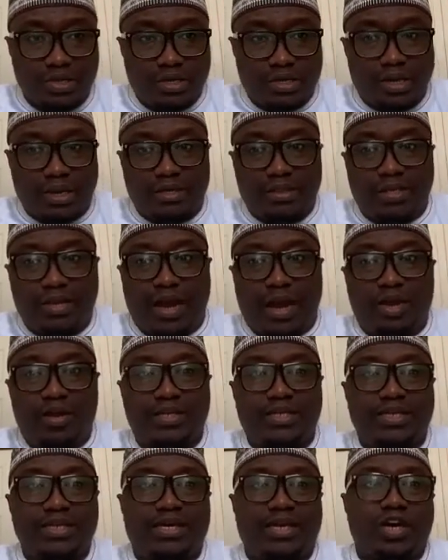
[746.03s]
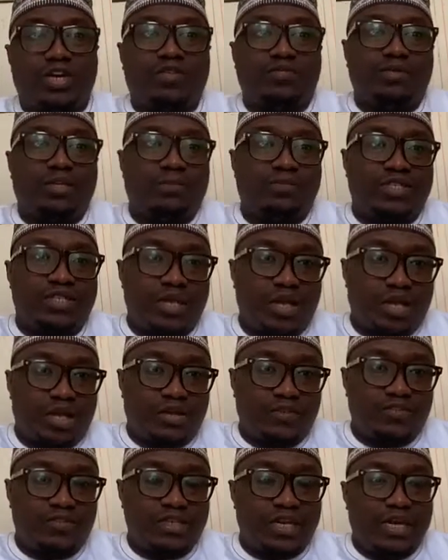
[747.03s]
and they cannot take care of
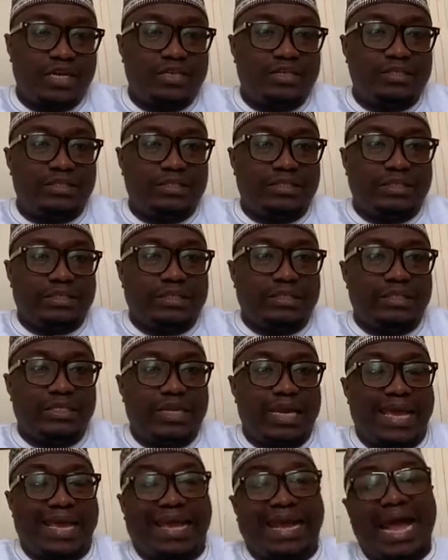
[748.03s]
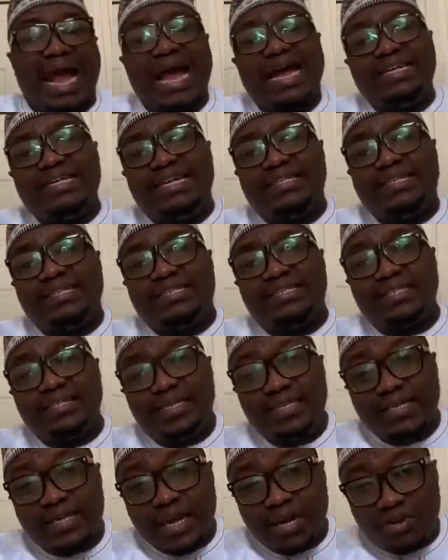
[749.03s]
themselves and a guardian is
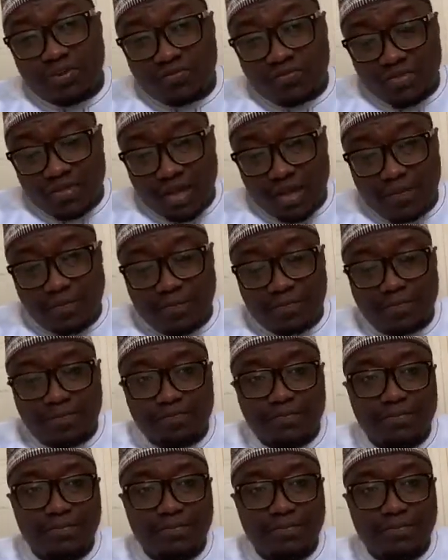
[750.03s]
taking care of them.